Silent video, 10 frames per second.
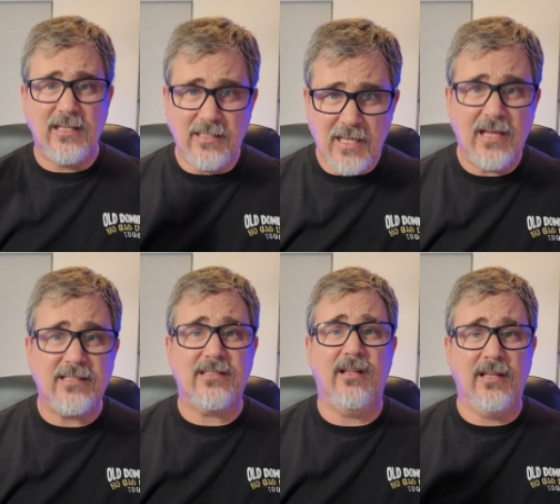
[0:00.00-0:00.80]

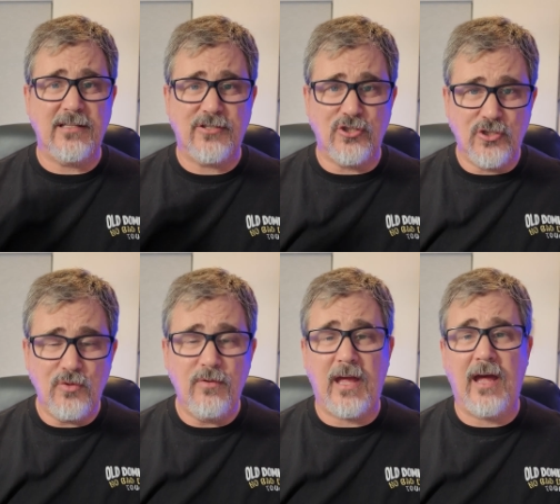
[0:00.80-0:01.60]
Yes, let's
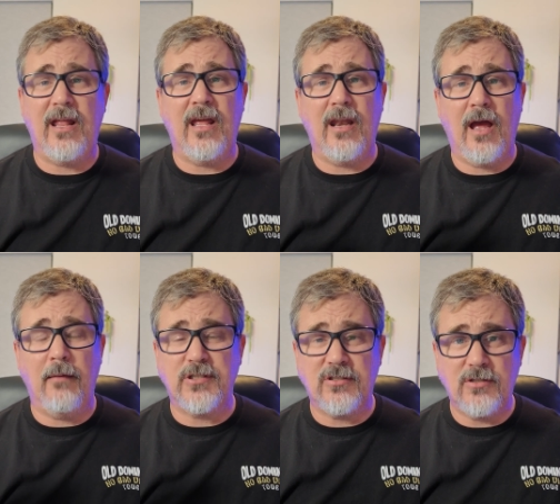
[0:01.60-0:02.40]
do that. And
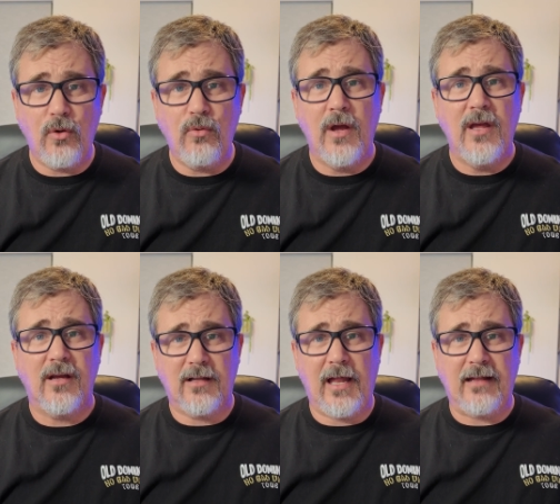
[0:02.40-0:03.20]
I'm so
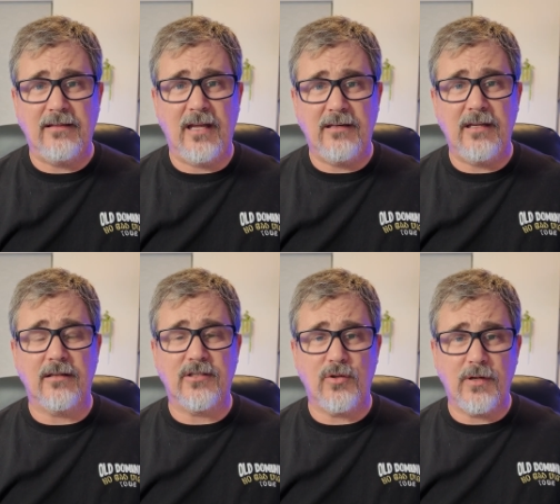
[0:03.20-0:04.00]
glad they
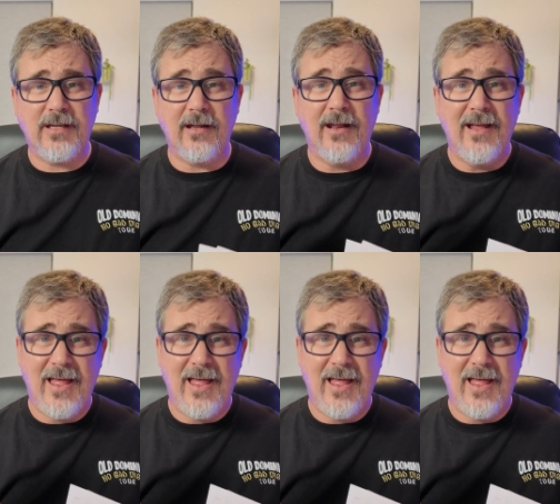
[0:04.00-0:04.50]
did. So again,